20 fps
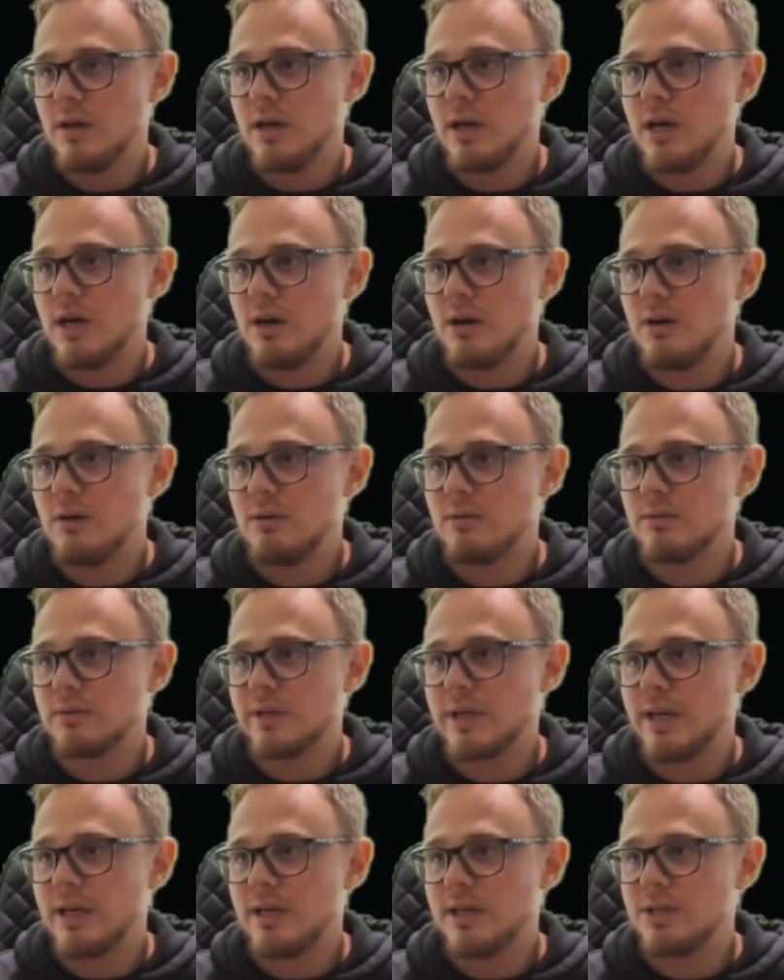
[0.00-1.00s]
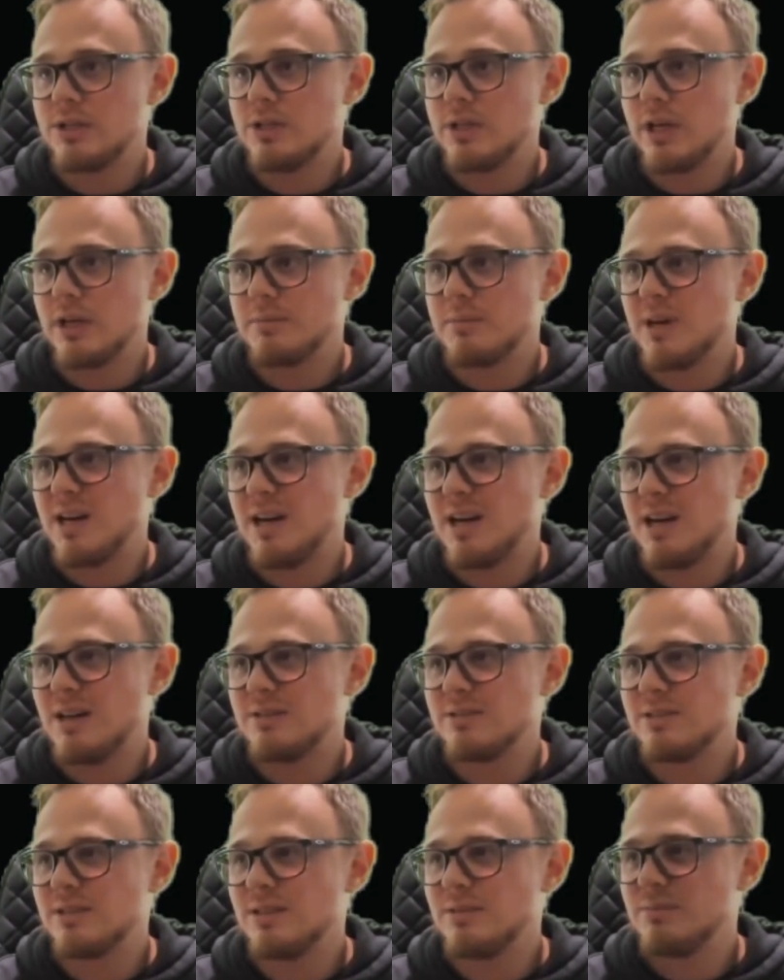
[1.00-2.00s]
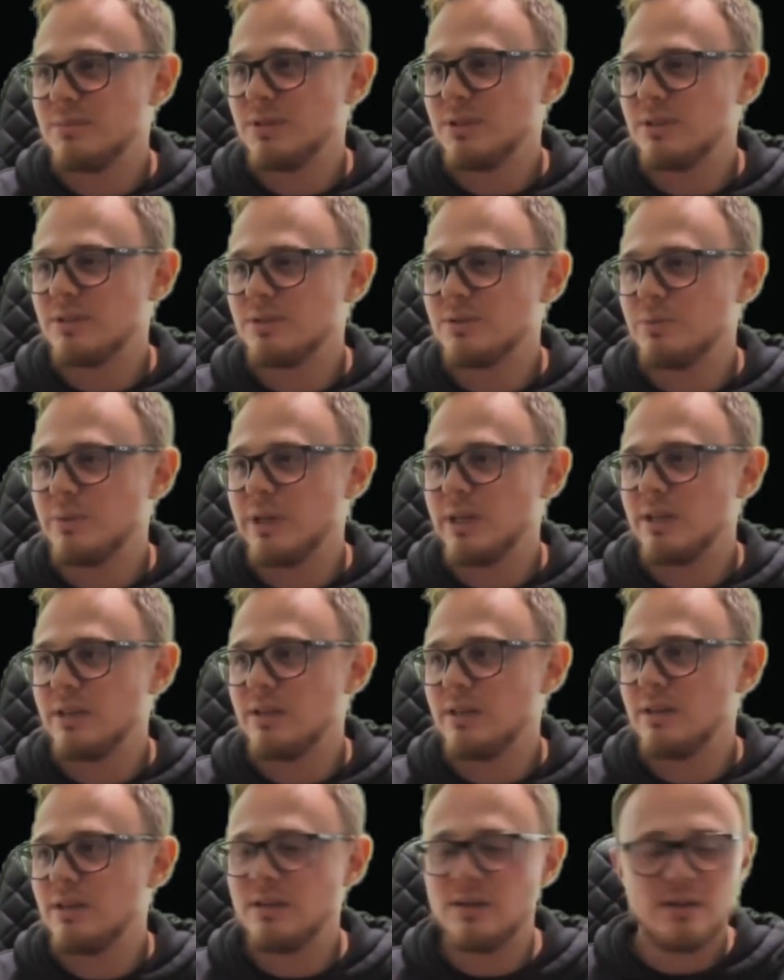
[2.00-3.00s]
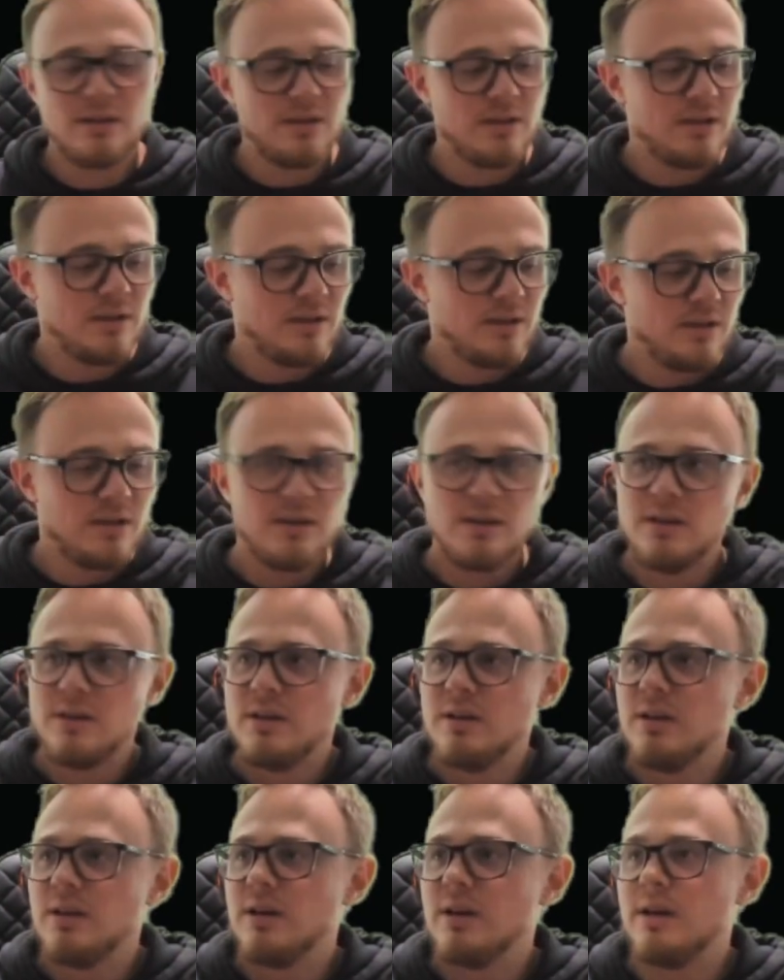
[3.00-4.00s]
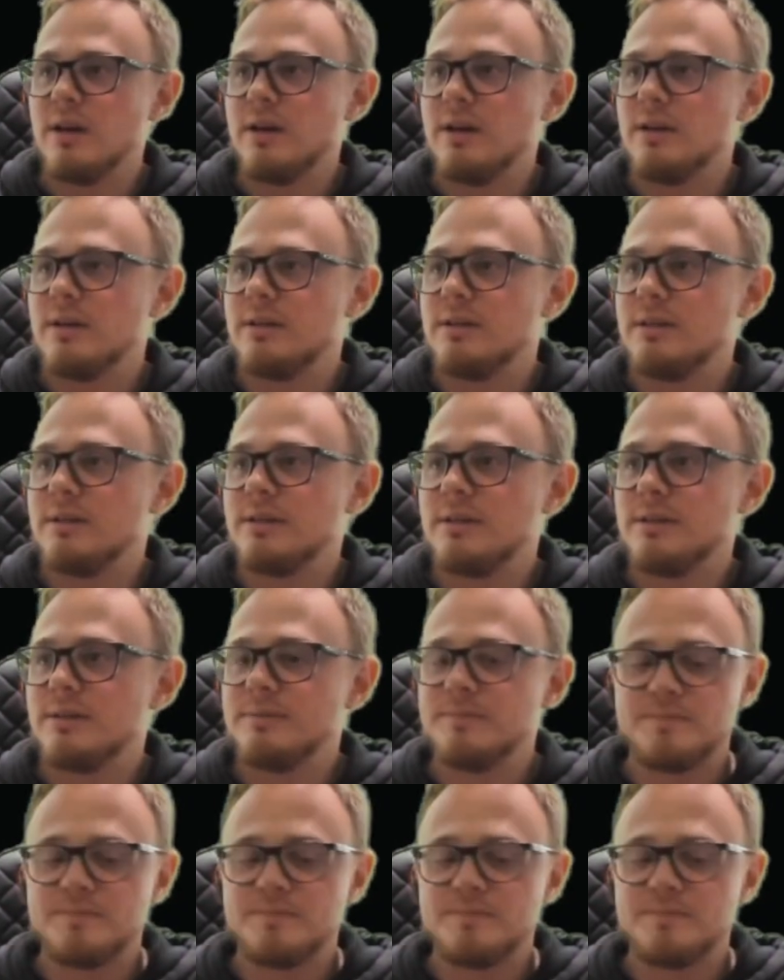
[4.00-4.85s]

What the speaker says: How can I check my house number? It's weird. All